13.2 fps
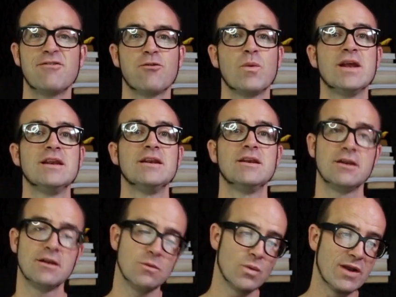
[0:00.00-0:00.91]

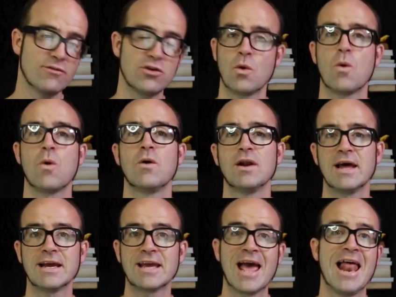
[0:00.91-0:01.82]
whenever you're
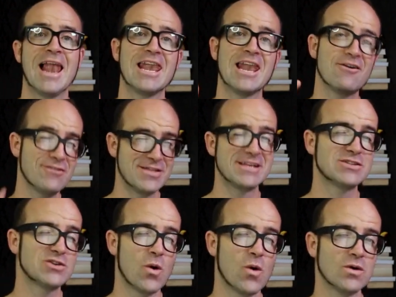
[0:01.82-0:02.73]
like loving
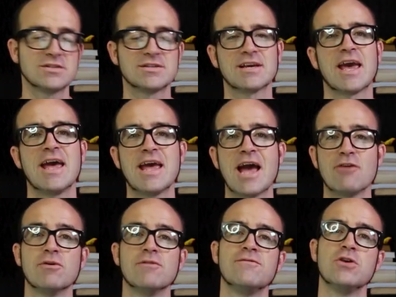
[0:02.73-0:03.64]
this course, okay,
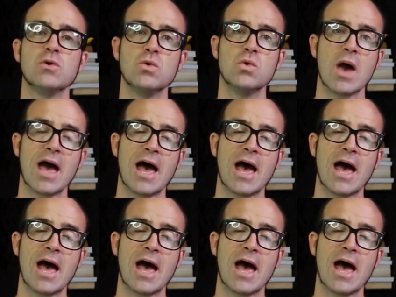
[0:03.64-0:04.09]
a review,